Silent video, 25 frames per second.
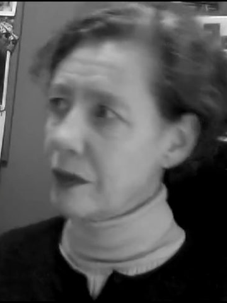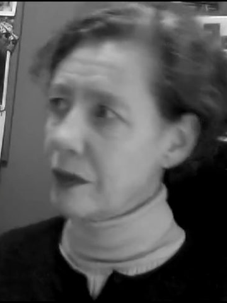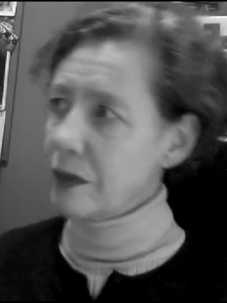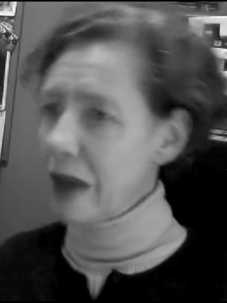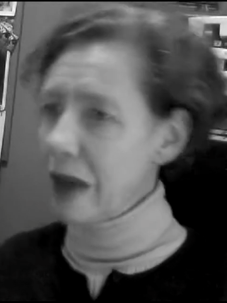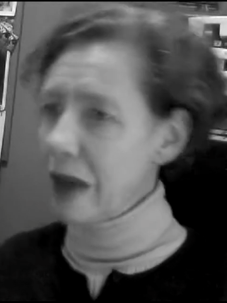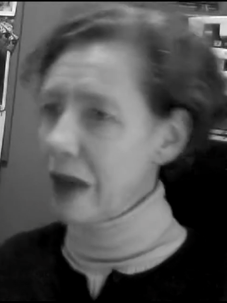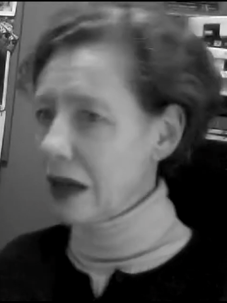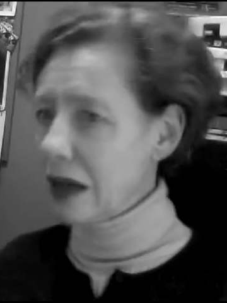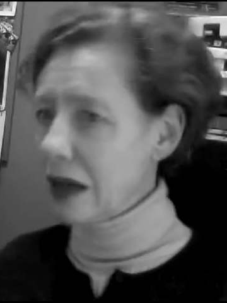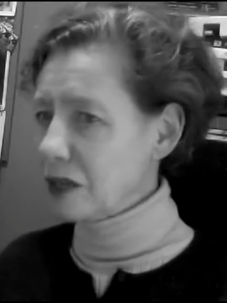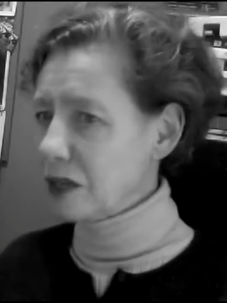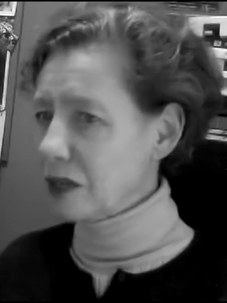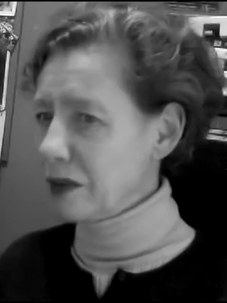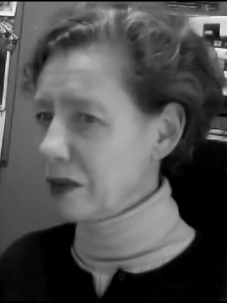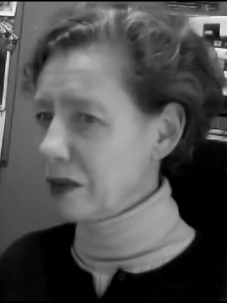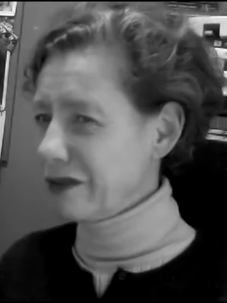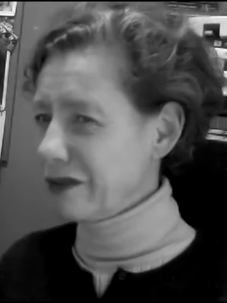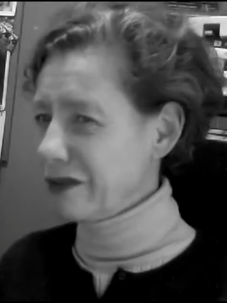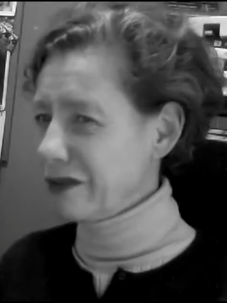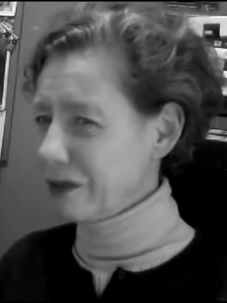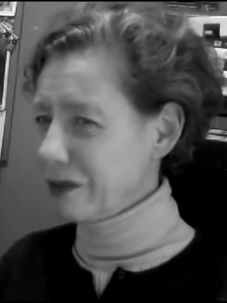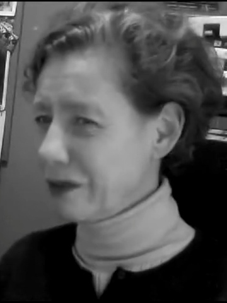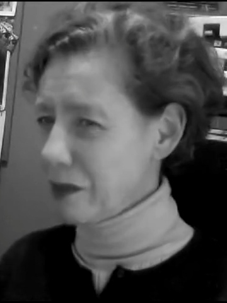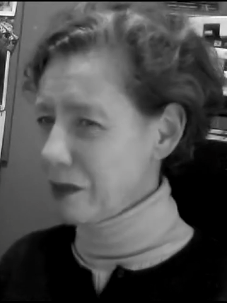
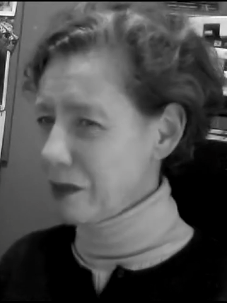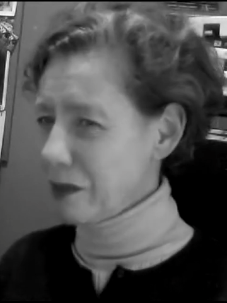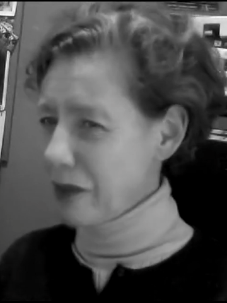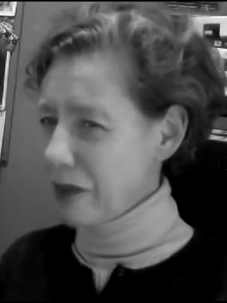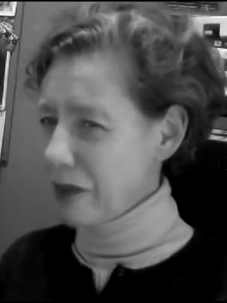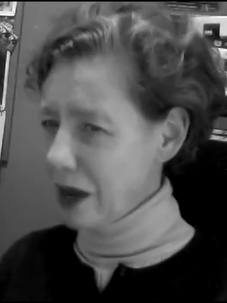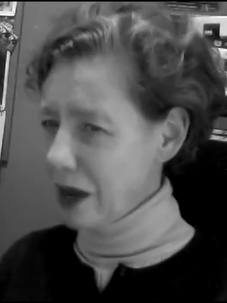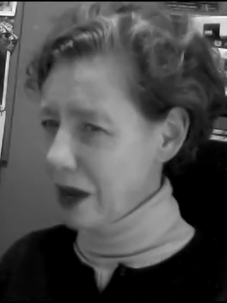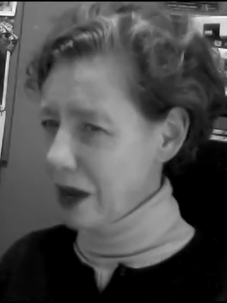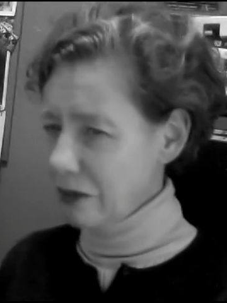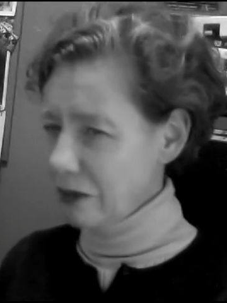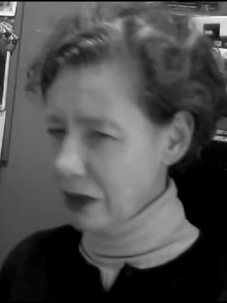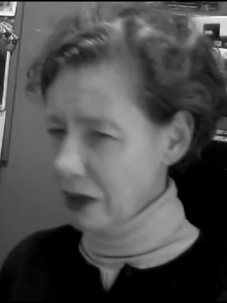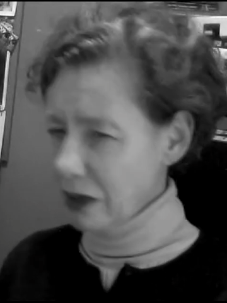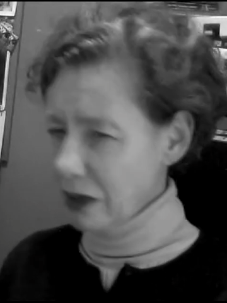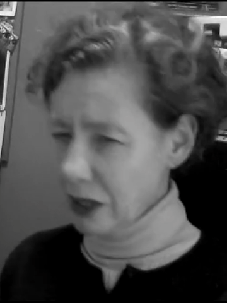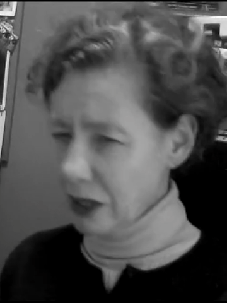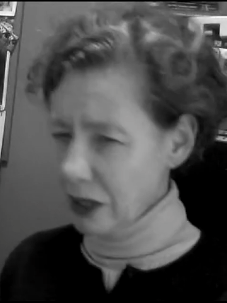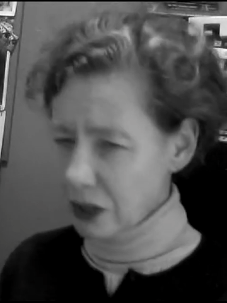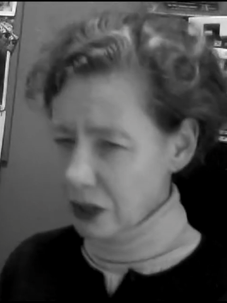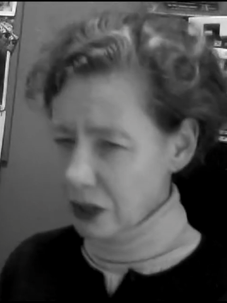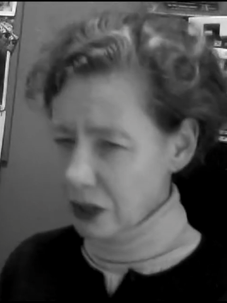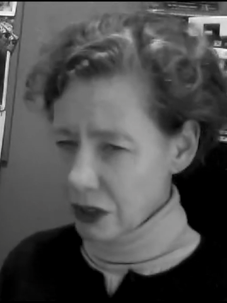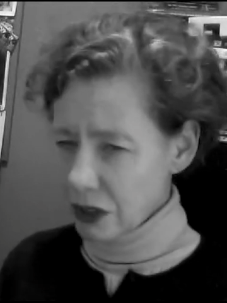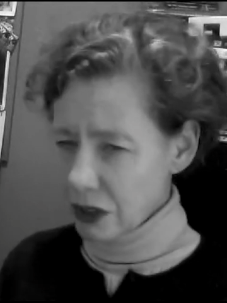backspin from a bad
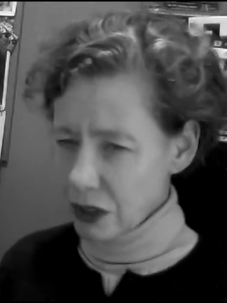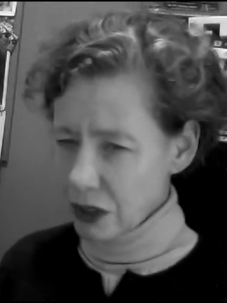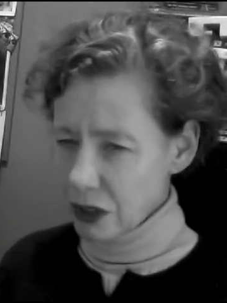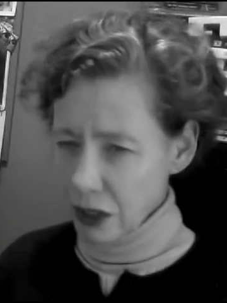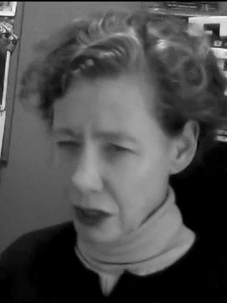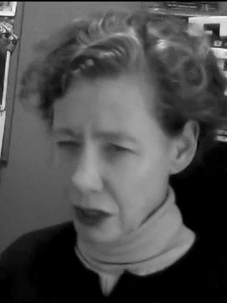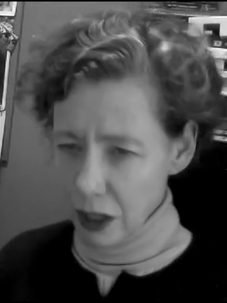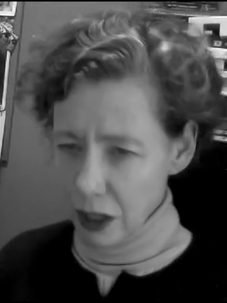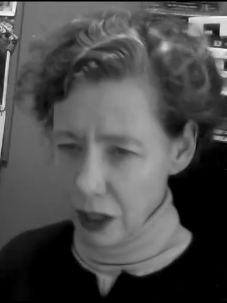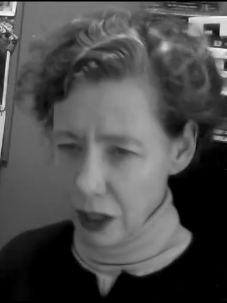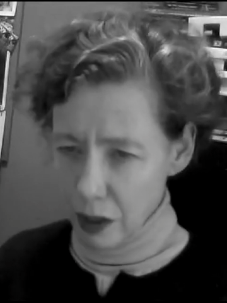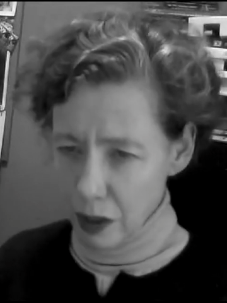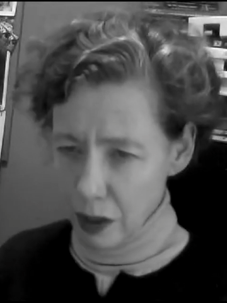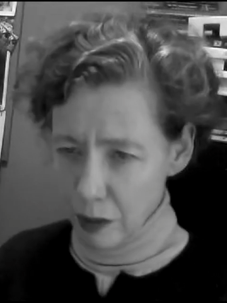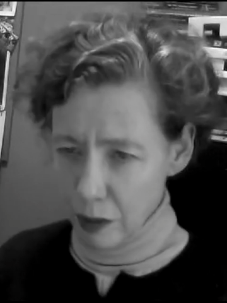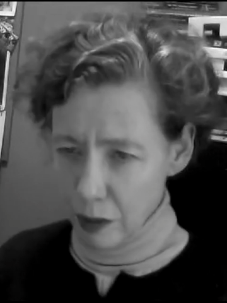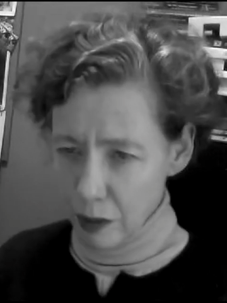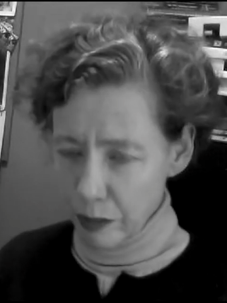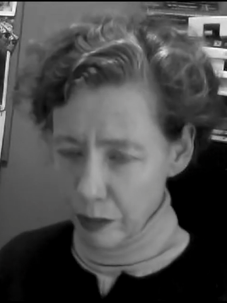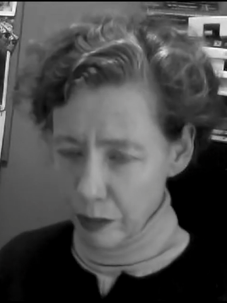relationship.